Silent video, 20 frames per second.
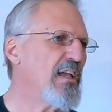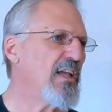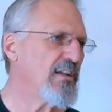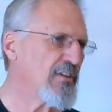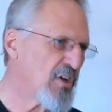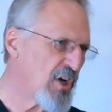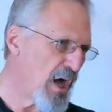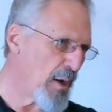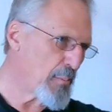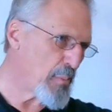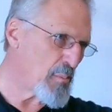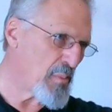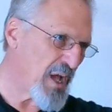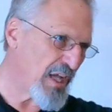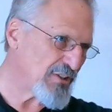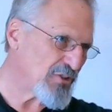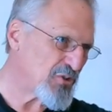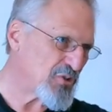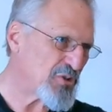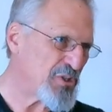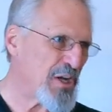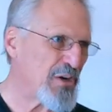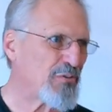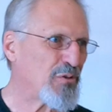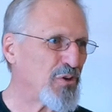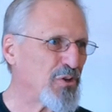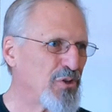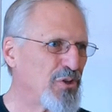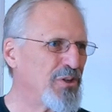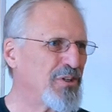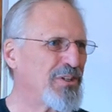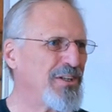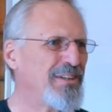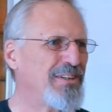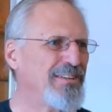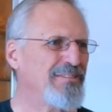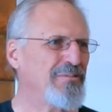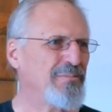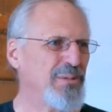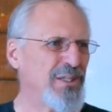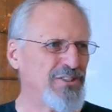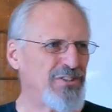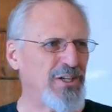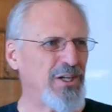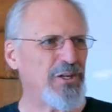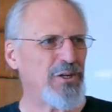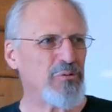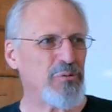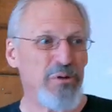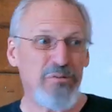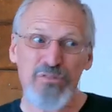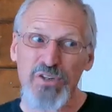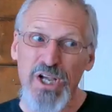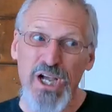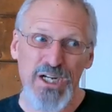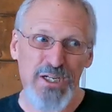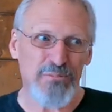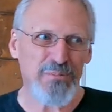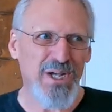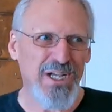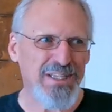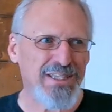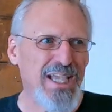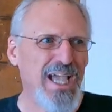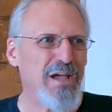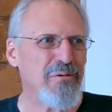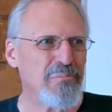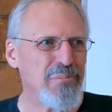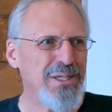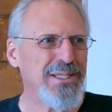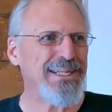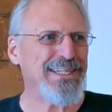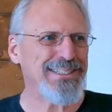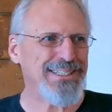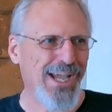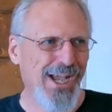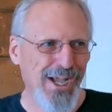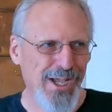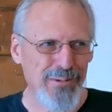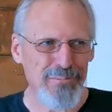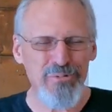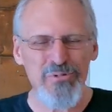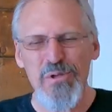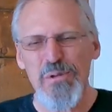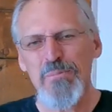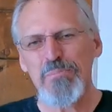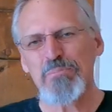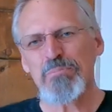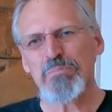And compromise is never good, Miss Edna. We've talked about that many times.